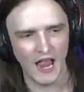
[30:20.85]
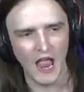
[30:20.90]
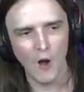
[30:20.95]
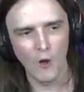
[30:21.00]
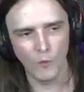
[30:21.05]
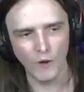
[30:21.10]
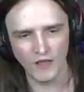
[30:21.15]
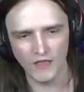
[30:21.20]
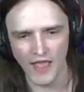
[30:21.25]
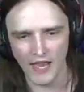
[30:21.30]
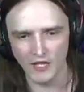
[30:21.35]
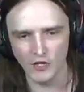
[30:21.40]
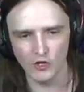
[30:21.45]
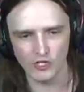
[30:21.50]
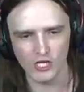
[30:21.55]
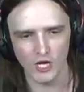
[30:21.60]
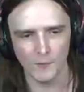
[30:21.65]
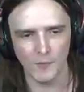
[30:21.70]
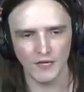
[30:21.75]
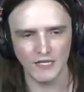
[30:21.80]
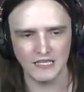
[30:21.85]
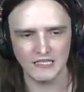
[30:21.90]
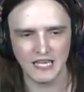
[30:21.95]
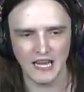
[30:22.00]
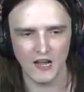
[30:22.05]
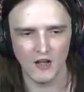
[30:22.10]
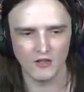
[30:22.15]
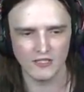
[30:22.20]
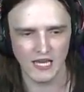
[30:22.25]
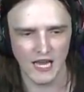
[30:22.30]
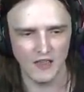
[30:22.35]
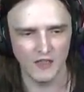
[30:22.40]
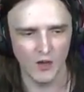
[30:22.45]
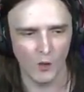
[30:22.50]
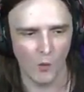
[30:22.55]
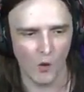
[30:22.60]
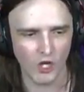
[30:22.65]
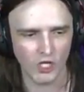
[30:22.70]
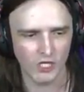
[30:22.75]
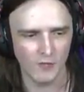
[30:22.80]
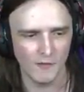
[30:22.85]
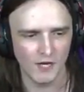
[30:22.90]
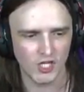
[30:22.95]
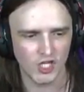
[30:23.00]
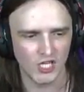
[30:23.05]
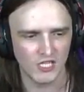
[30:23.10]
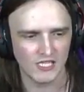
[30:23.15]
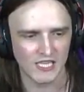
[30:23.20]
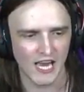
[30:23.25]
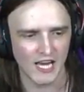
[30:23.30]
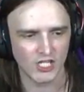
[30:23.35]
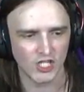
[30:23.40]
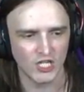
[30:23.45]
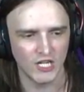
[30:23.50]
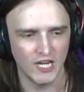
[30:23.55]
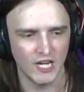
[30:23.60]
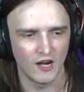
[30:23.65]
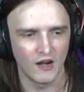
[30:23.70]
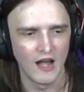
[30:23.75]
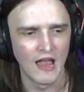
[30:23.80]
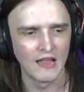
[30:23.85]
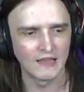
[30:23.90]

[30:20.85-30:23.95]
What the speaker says: We then use our buddy Tails in the washing machine section here.